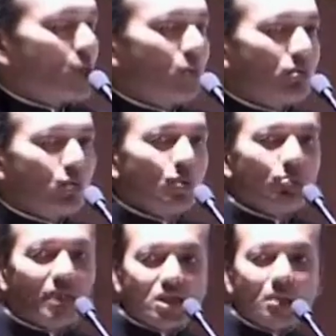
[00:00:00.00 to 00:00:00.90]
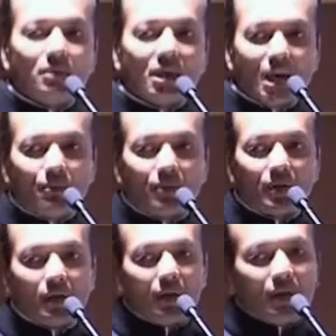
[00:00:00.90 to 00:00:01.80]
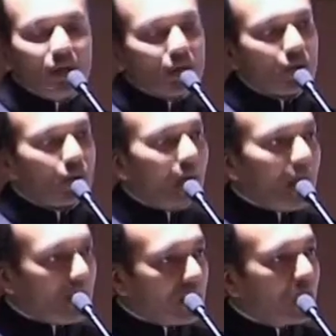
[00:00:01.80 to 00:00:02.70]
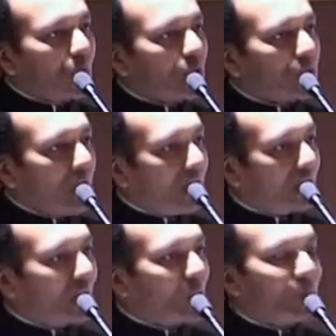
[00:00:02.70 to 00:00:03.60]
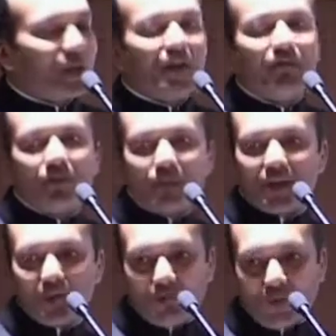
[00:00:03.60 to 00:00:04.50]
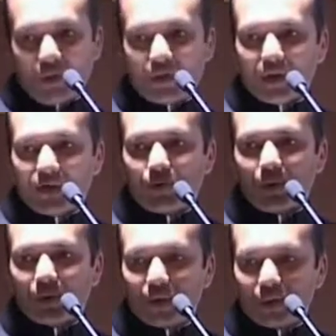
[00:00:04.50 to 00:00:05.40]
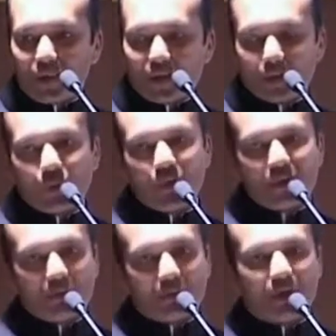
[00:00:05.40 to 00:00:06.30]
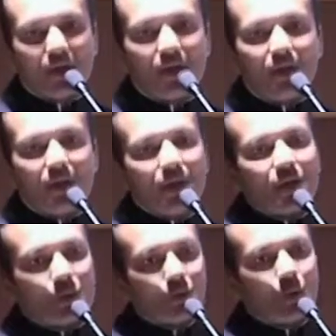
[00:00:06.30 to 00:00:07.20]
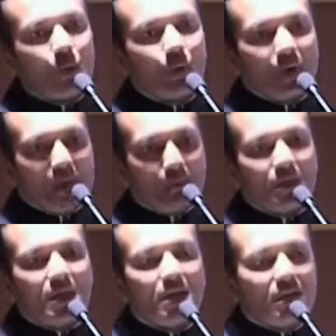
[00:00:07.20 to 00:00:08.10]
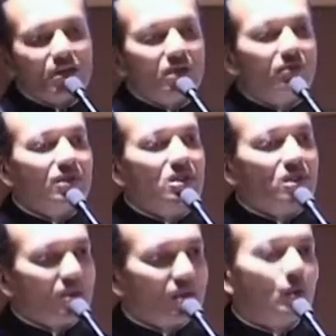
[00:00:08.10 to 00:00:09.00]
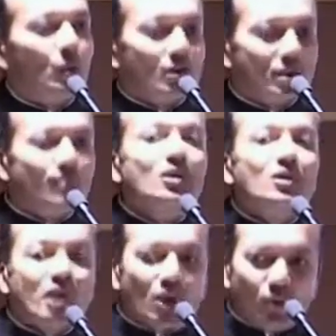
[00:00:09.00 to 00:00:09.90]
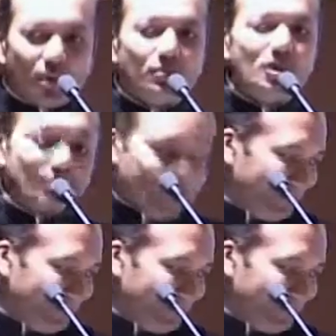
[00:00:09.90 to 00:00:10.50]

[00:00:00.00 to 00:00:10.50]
to, to make something happen. So, and uh, Dr. Sahni also, and everybody over here from the US who has come here to help India achieve its goals. Thank you very much.